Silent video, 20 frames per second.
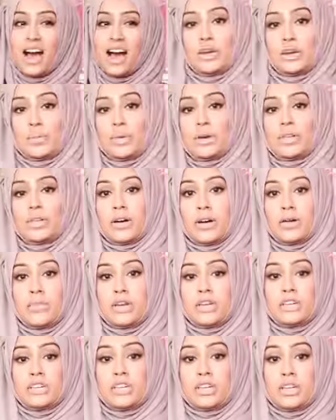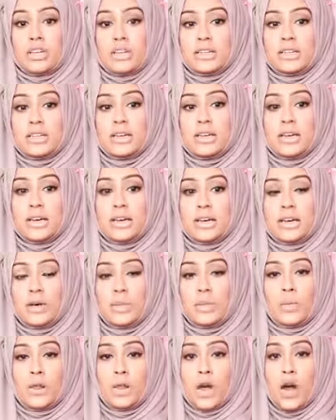The lookbook that I mentioned
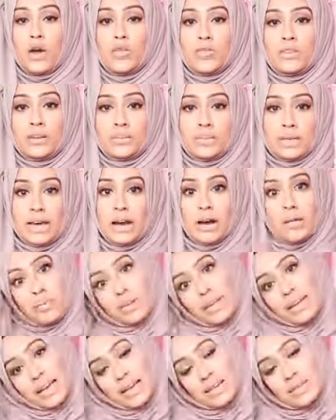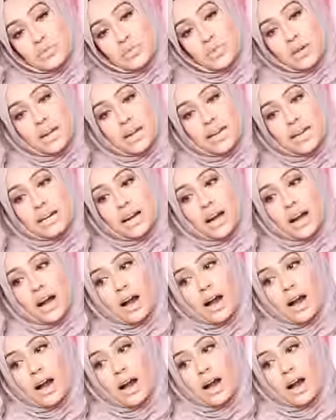will hopefully be up next week,
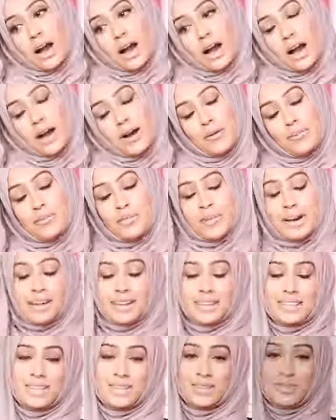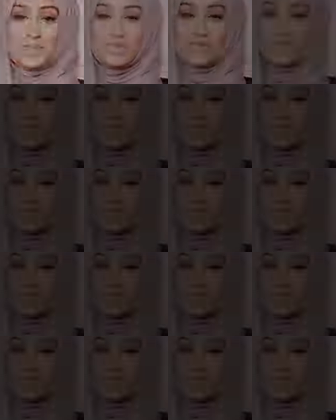and I'll see you all